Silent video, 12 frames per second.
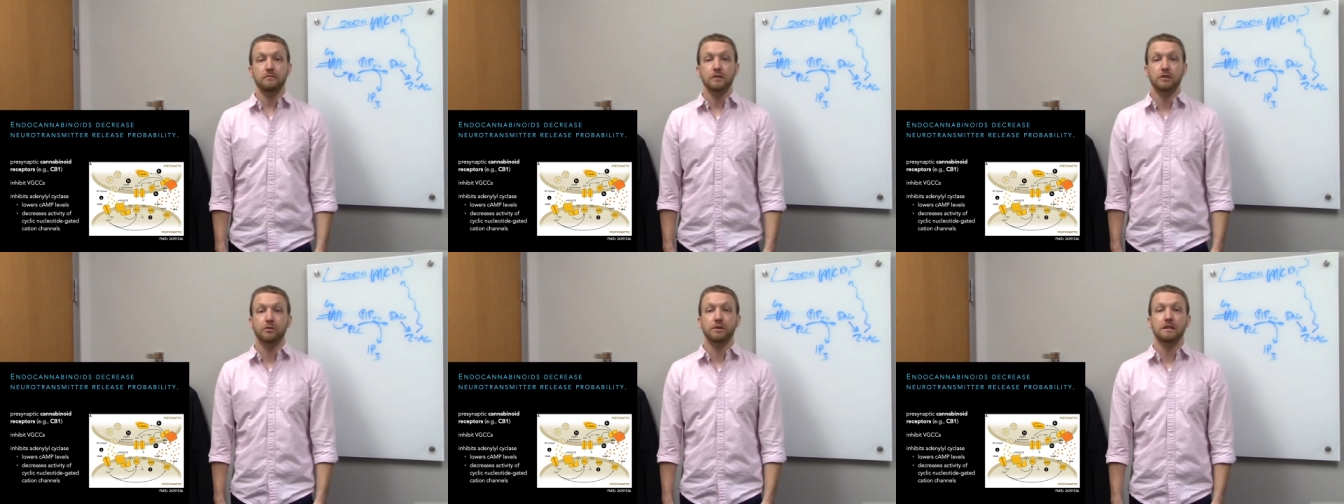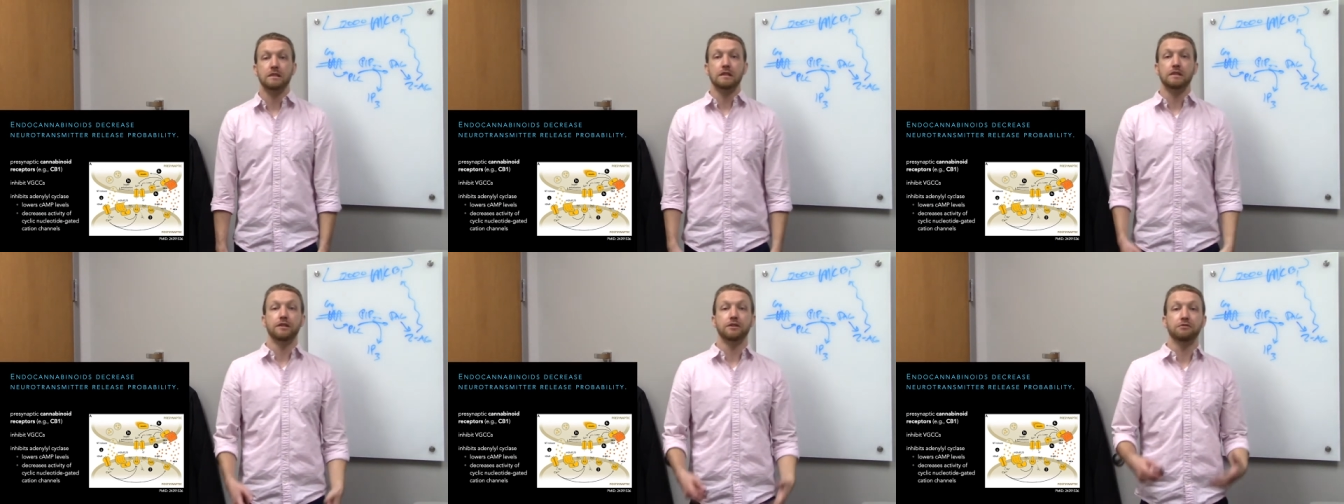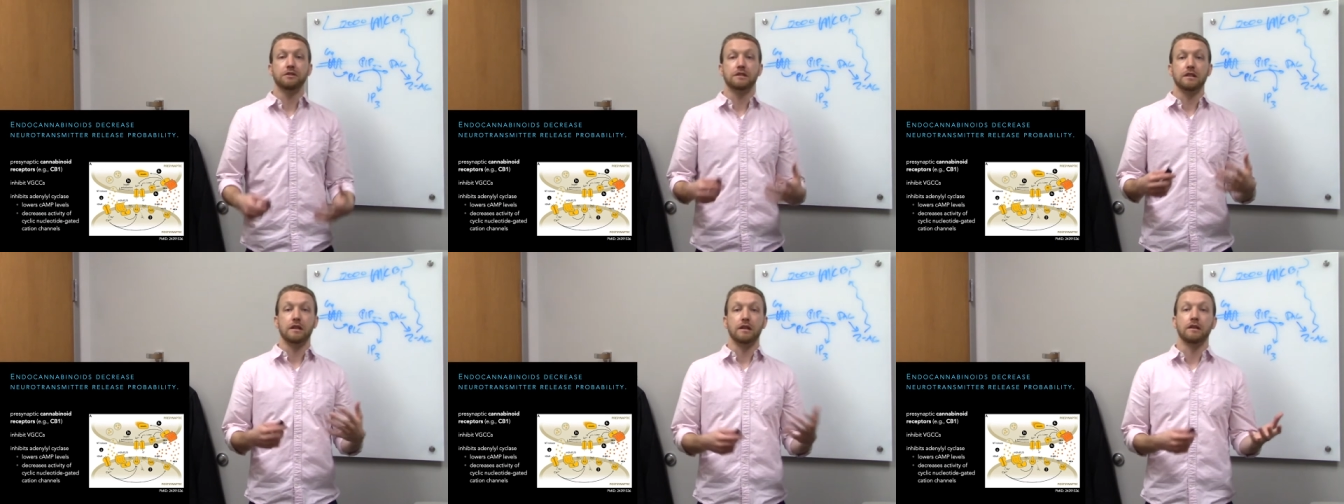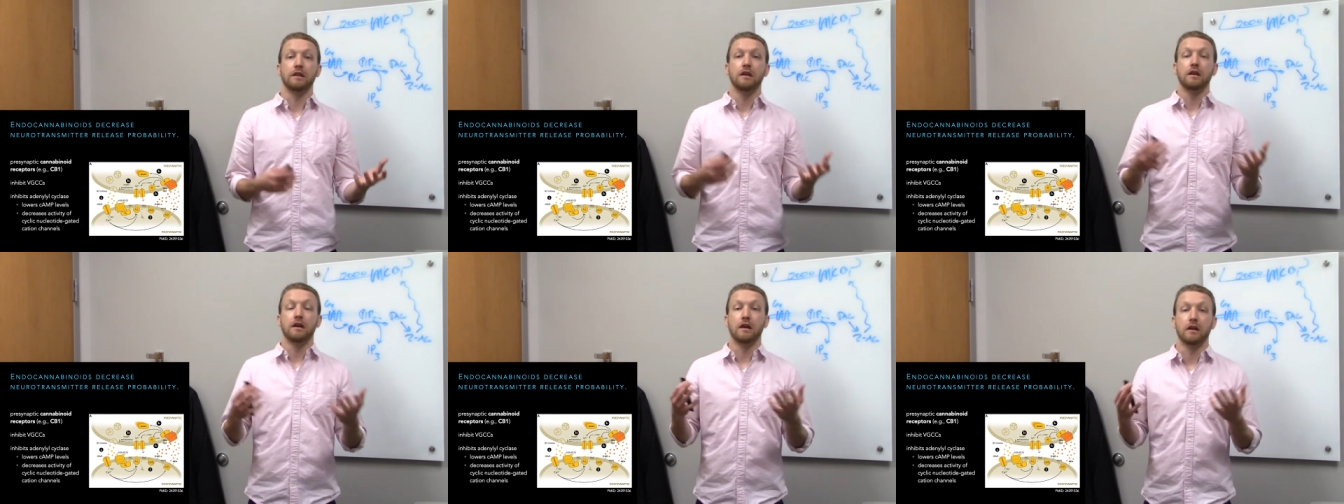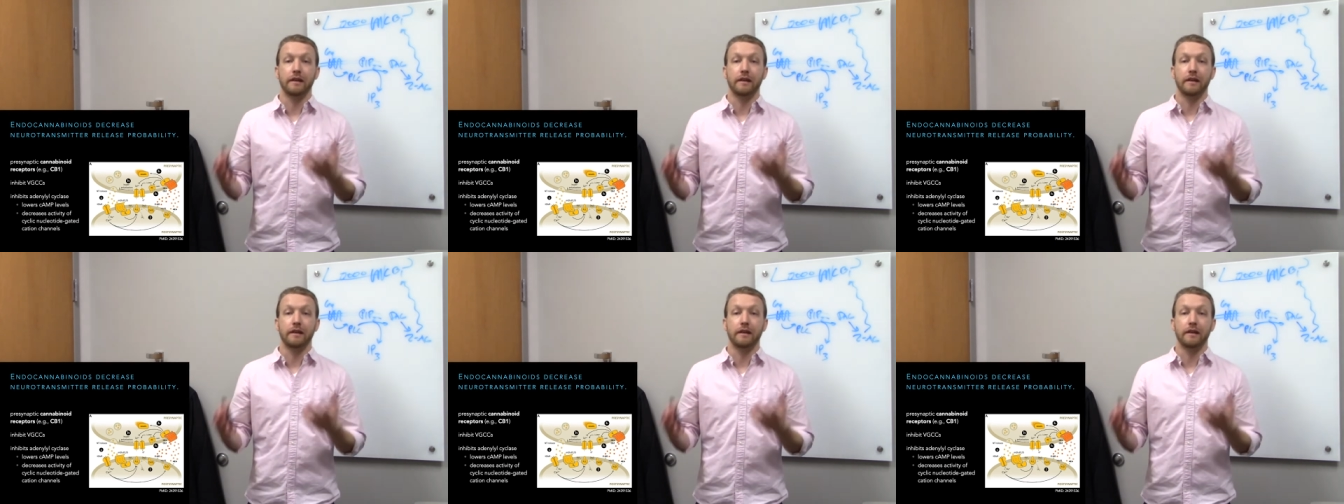so we can see a decrease in uh,